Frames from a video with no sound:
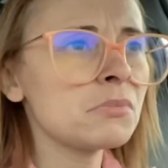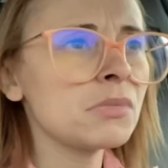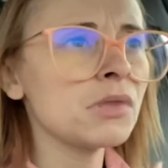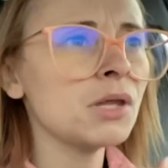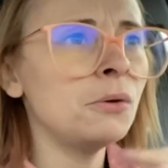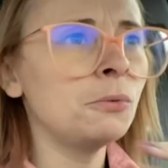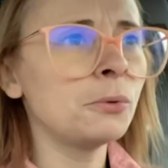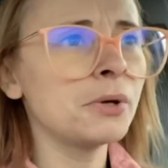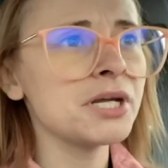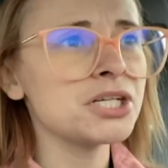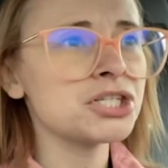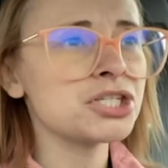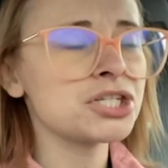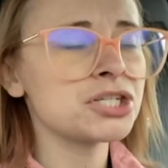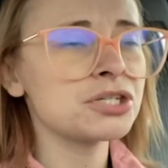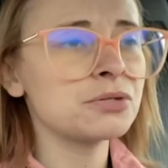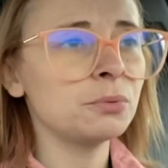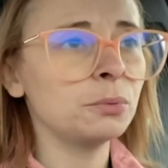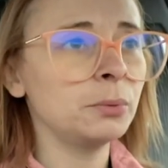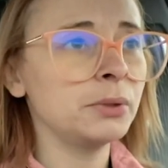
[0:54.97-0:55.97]

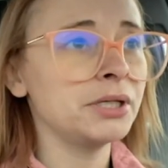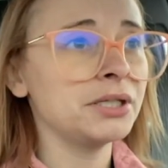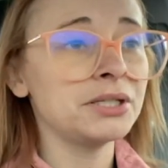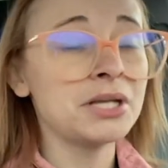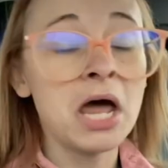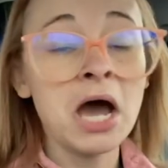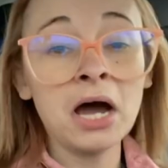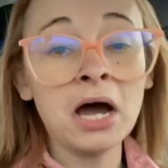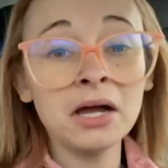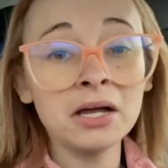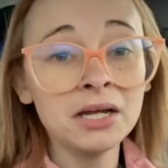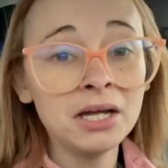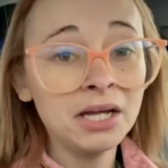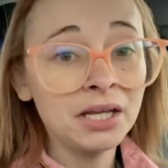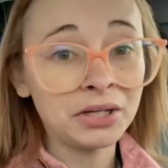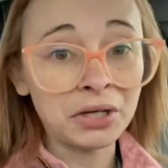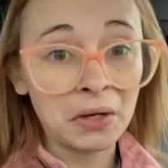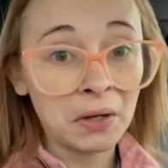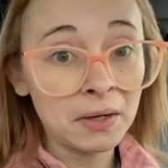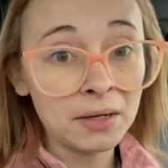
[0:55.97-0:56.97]
which would
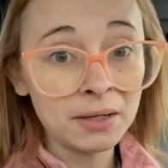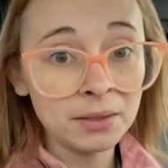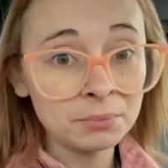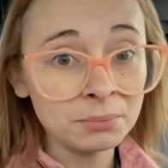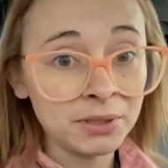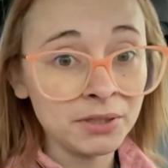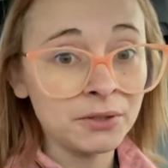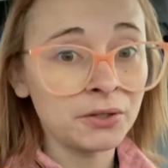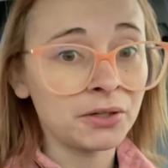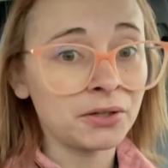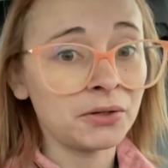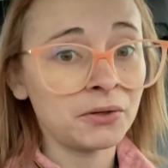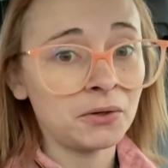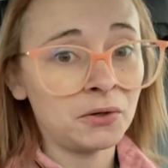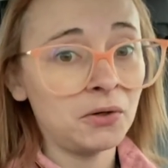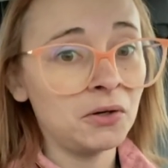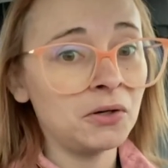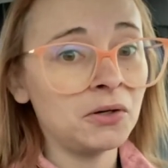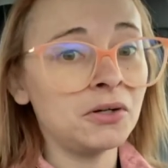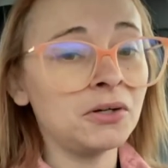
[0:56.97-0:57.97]
not be good at
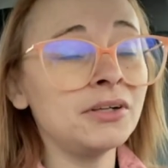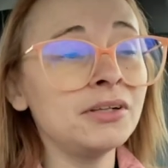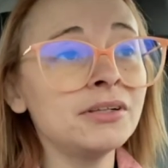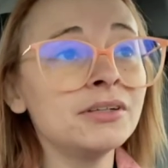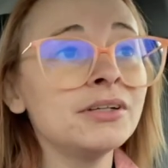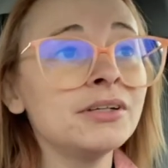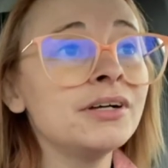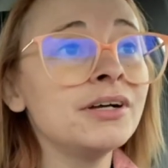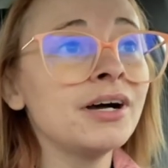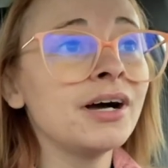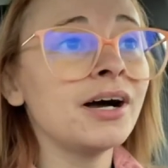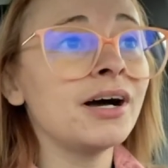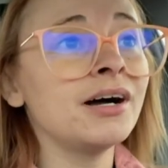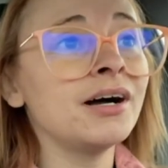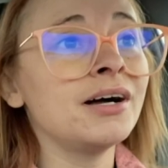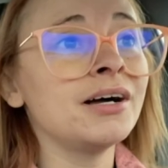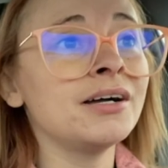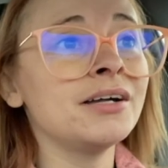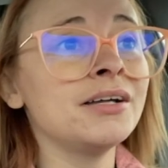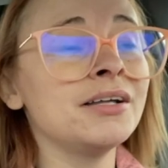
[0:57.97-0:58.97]
all
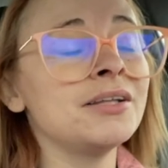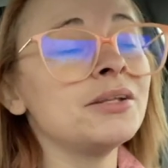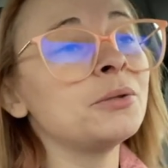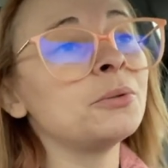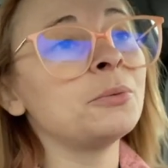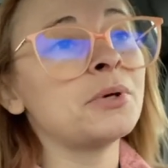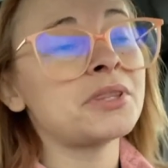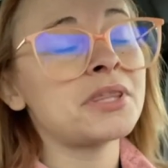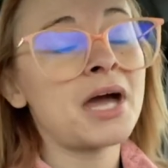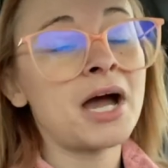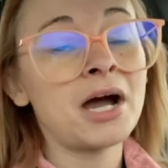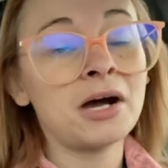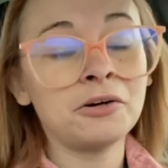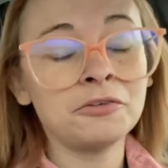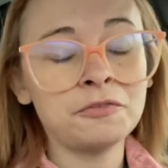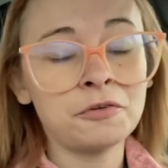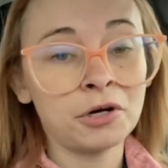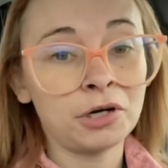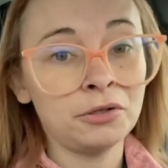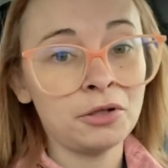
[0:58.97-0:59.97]
with how
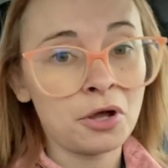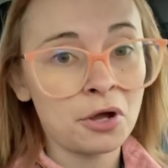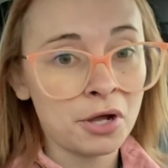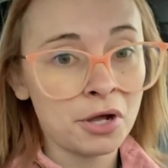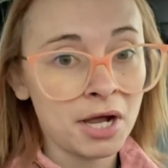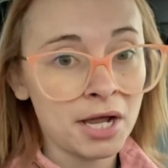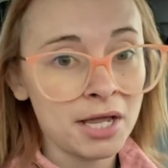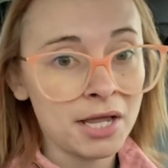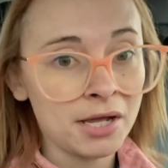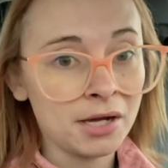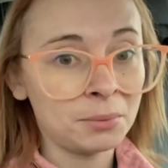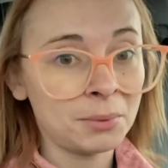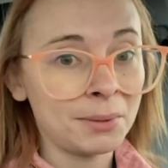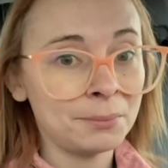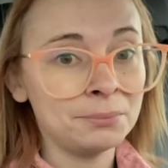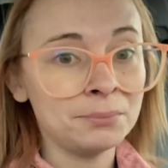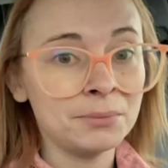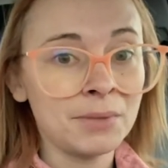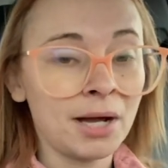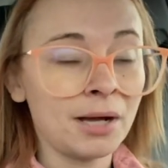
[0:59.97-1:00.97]
far along I am.
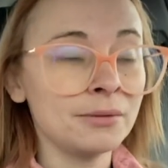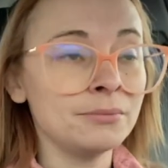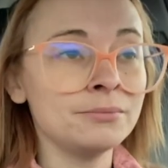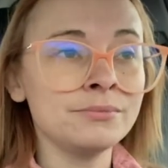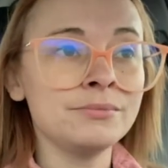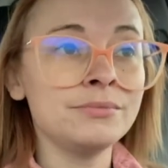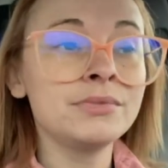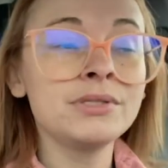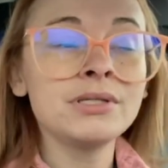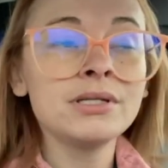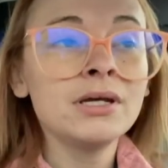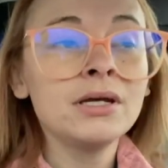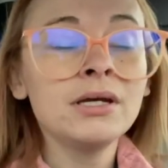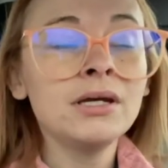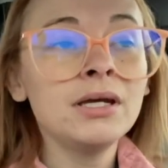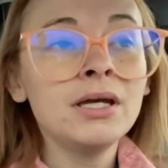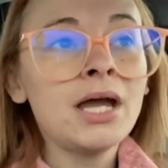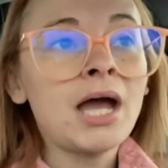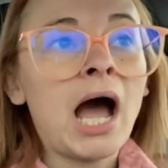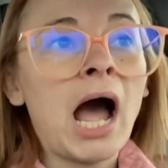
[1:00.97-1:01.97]

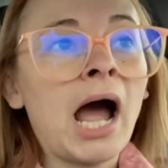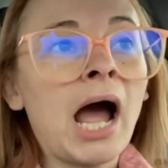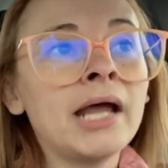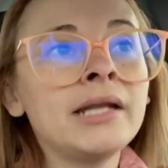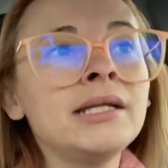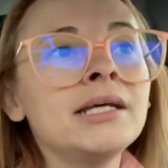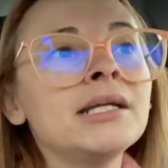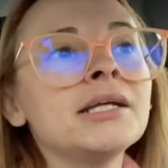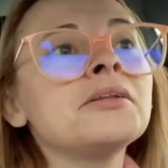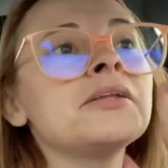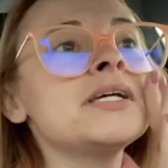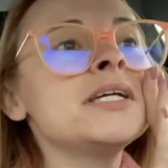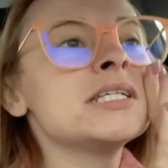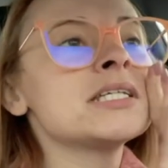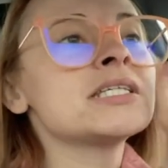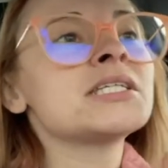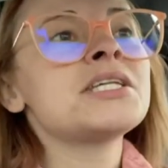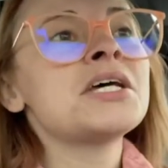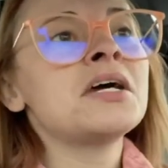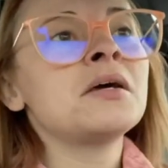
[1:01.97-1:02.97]
I need at
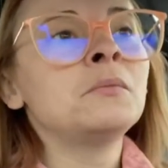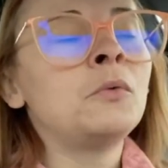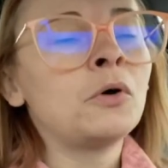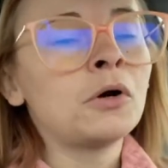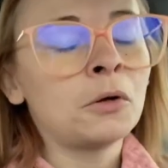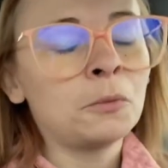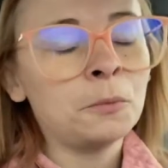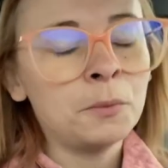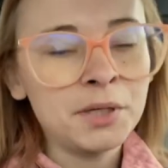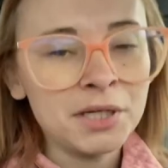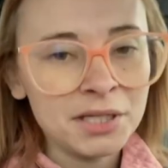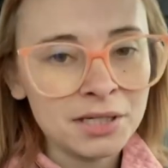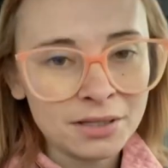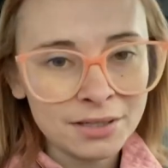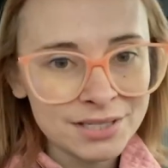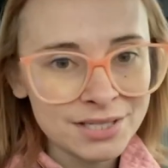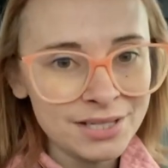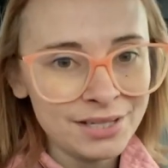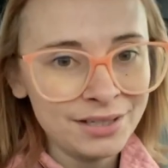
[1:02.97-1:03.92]
least 10 more weeks